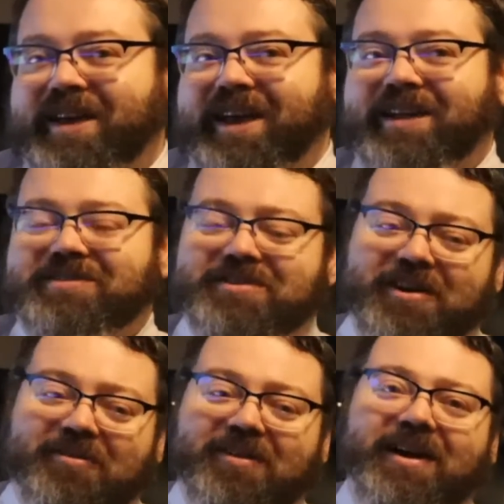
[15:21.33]
And
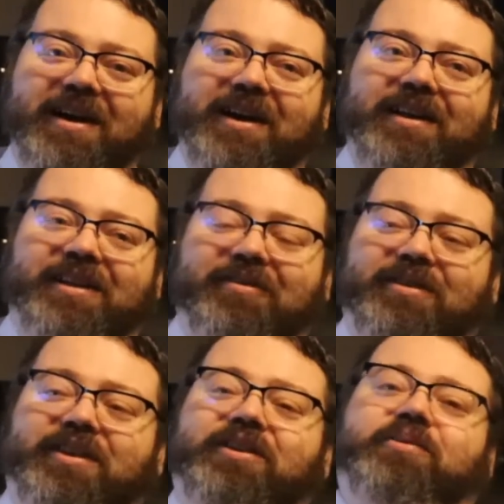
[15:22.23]
so
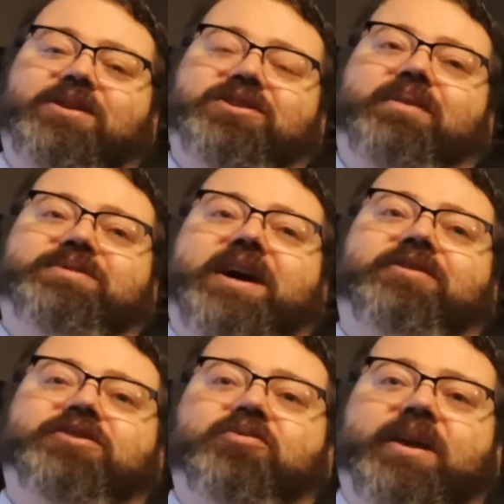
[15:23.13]
your question comes
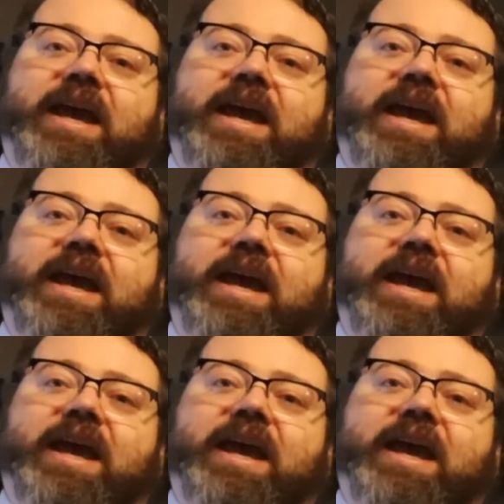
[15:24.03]
down to,